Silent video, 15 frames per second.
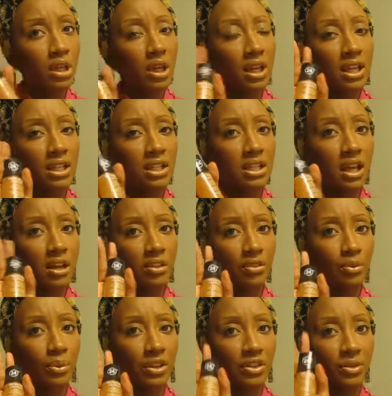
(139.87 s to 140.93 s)
in
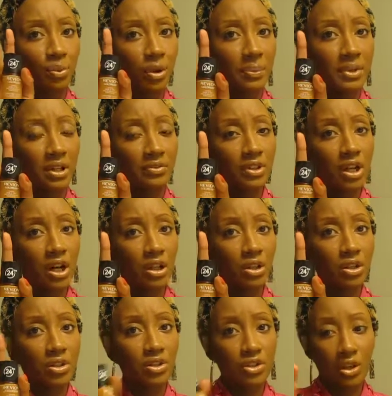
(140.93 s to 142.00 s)
depth with women of
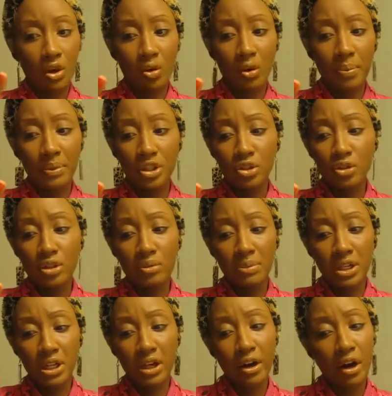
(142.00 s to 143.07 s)
color. So I mean, you can
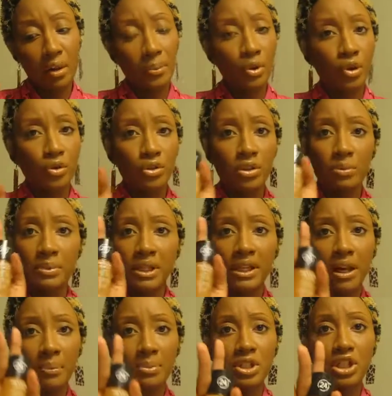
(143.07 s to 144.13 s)
be a caramel, you can be
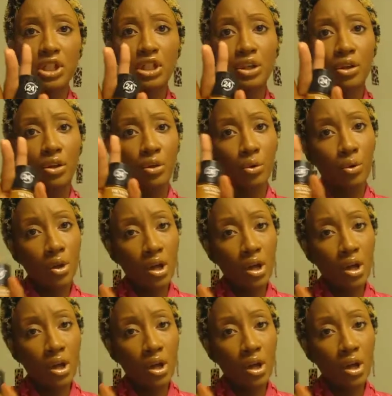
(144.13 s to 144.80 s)
cappuccino.